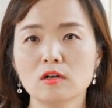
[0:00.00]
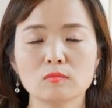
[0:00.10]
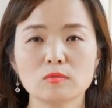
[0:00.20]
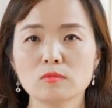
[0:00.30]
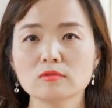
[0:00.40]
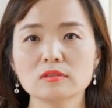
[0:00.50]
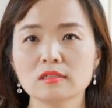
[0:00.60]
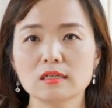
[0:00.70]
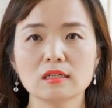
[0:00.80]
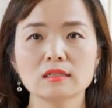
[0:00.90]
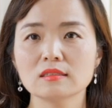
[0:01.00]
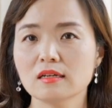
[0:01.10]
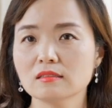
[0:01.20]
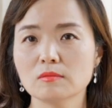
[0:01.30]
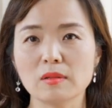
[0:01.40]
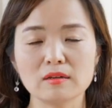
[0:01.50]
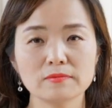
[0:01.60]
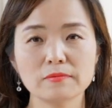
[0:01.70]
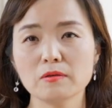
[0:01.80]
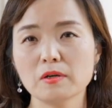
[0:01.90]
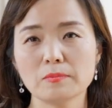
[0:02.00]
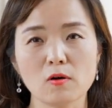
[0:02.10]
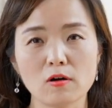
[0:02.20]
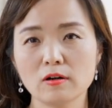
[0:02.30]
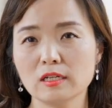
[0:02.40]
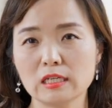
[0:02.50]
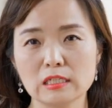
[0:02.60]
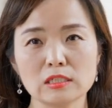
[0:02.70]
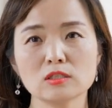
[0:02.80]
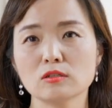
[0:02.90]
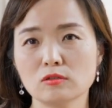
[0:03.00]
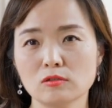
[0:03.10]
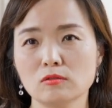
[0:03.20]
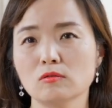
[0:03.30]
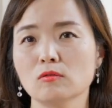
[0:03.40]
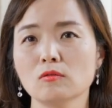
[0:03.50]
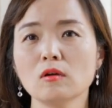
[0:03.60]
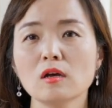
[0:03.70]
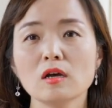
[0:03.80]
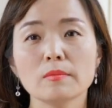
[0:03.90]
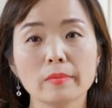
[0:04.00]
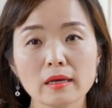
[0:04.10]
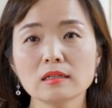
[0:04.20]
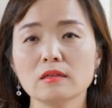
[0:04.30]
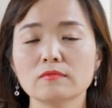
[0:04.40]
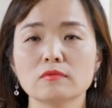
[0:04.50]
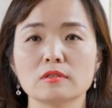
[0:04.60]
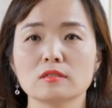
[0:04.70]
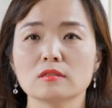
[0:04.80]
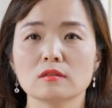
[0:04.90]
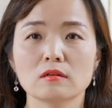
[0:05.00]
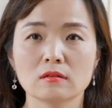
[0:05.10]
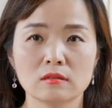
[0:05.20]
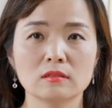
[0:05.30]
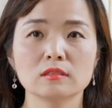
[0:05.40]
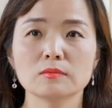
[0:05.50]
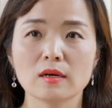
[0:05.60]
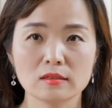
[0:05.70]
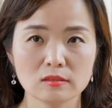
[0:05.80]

But mostly like my favorite part is to make an influence on my